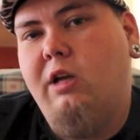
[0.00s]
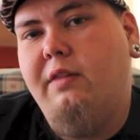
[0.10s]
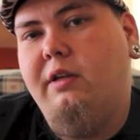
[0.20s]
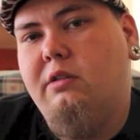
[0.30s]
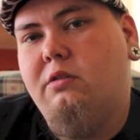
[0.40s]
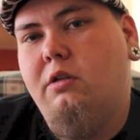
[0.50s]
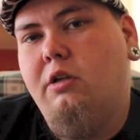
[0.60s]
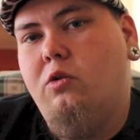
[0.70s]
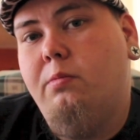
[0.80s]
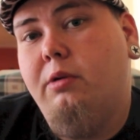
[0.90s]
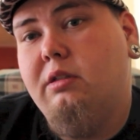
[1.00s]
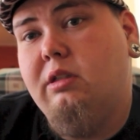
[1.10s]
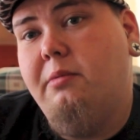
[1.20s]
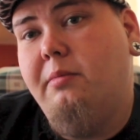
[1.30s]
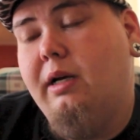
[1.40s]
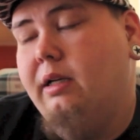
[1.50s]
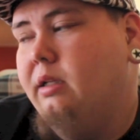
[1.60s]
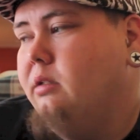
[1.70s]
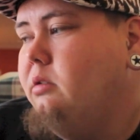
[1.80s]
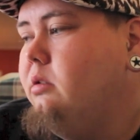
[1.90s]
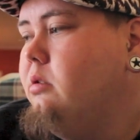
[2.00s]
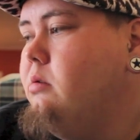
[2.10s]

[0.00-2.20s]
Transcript: I think he's going to incorporate some of my ideas.